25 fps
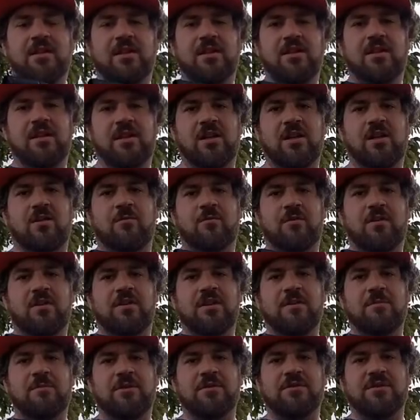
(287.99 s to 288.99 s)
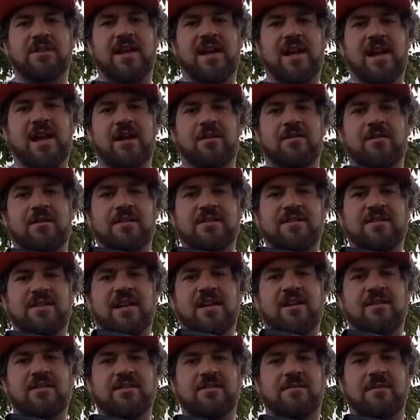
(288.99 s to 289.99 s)
you know one of the most accurate
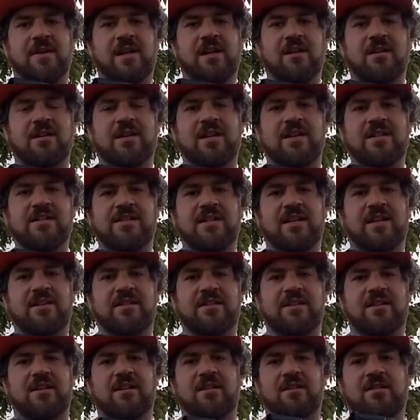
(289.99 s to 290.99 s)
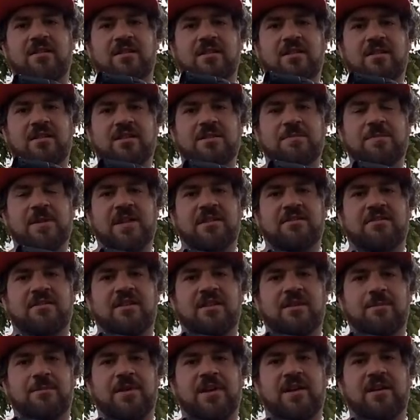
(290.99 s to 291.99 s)
styles of air guns out there especially
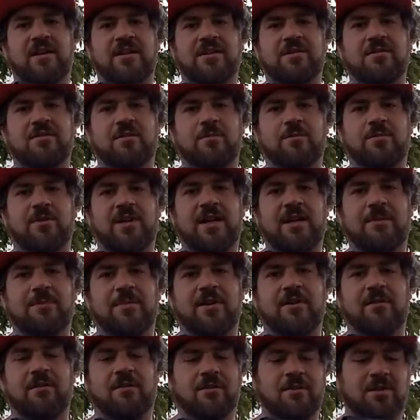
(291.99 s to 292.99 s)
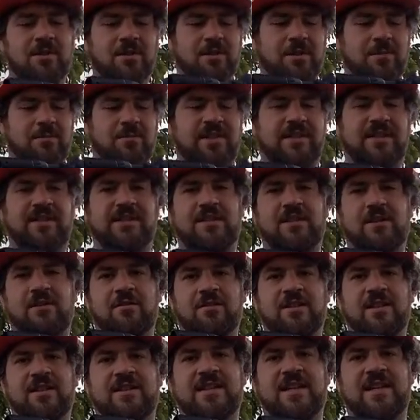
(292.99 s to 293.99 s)
comparing to a break barrel. But don't
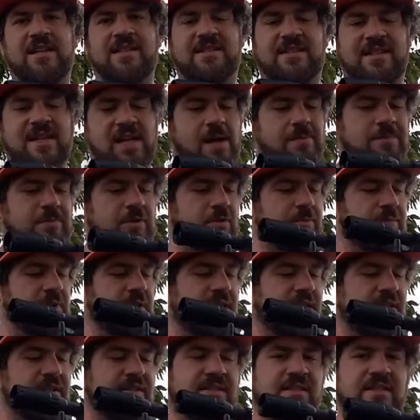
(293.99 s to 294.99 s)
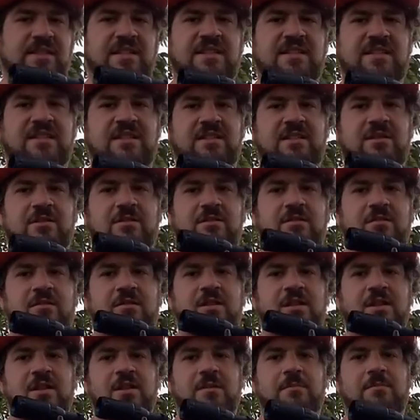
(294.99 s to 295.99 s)
let that stop you because these still
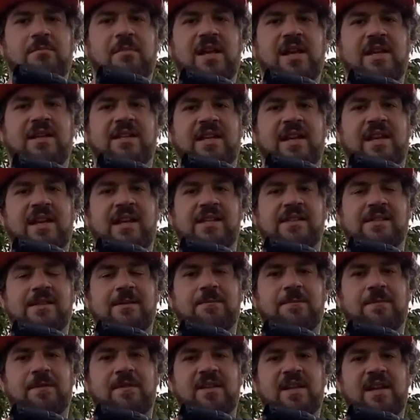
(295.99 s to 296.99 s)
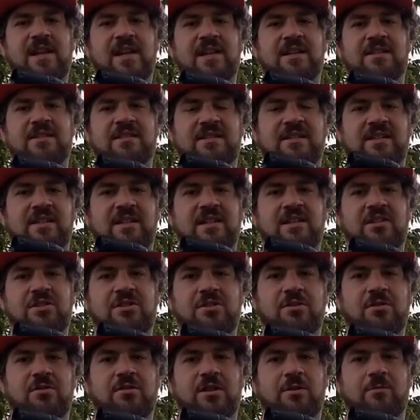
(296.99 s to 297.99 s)
may take some finesse to get
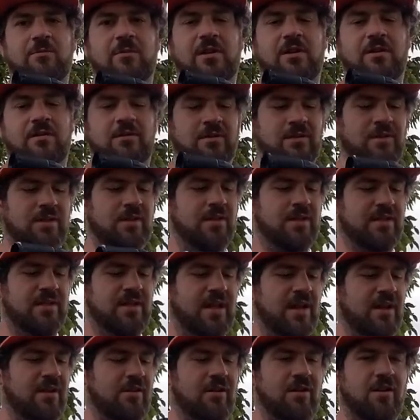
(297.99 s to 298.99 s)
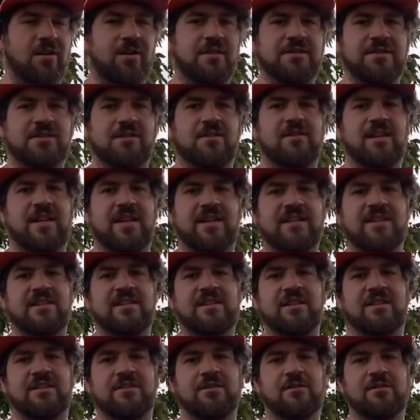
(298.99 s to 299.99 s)
shooting well. Now also I didn't
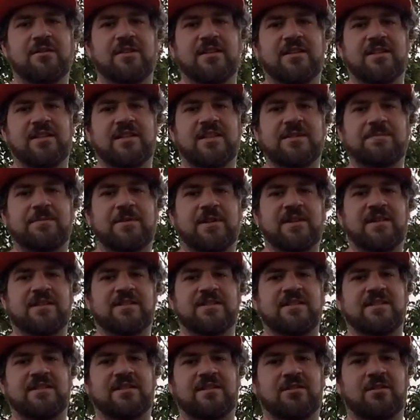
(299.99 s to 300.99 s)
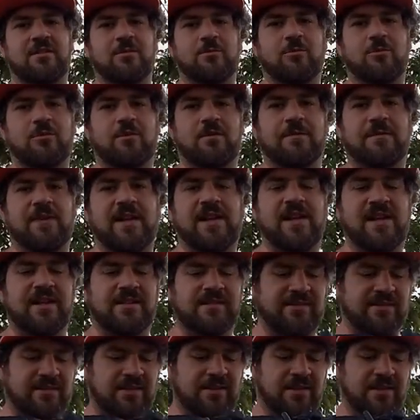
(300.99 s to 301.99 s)
include in this because it's a little more
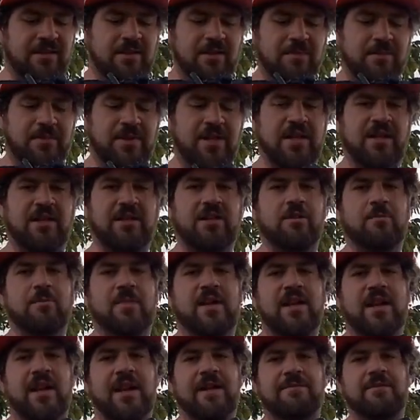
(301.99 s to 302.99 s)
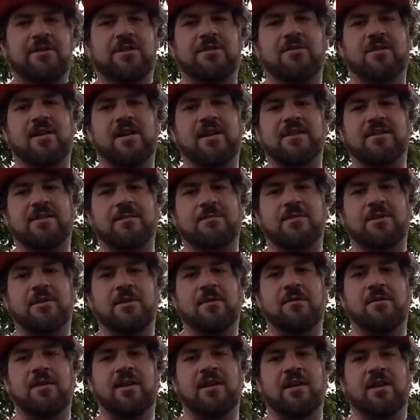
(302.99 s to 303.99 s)
advanced, but you may have to try some
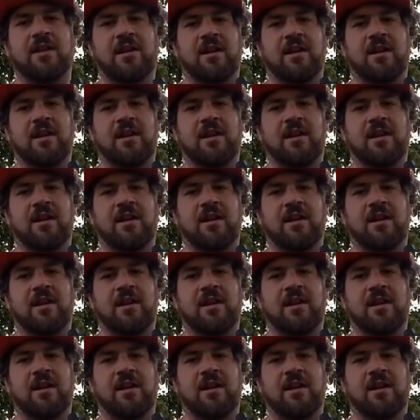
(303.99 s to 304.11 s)
tuning